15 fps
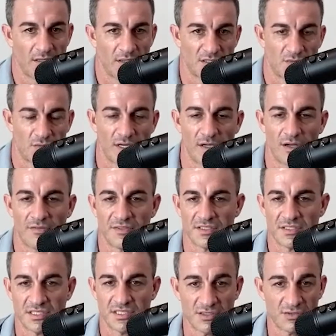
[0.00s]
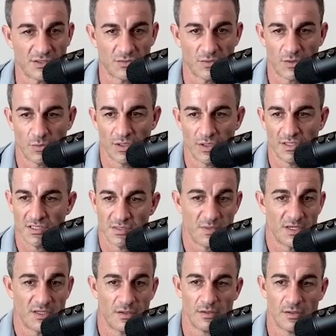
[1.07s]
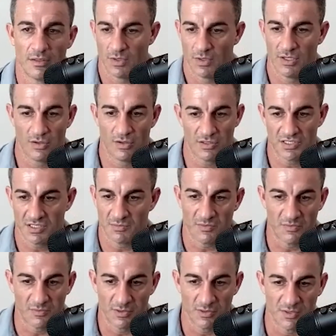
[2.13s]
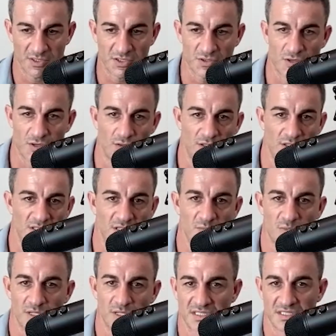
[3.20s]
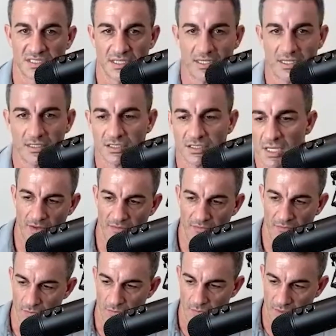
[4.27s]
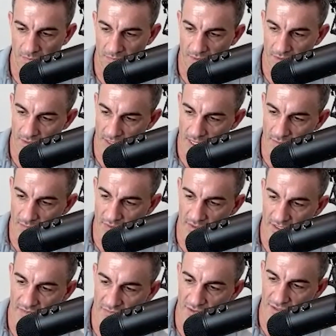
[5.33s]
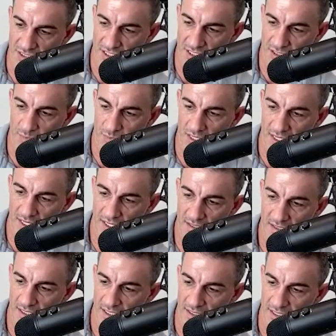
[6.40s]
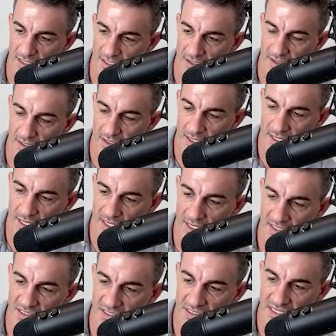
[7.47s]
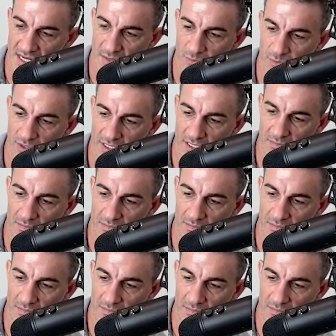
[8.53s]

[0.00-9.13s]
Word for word: great office, Century 21s, depending on where you are. Some of them are a little bit stronger in some places than others. I would leverage their brand, and then as time would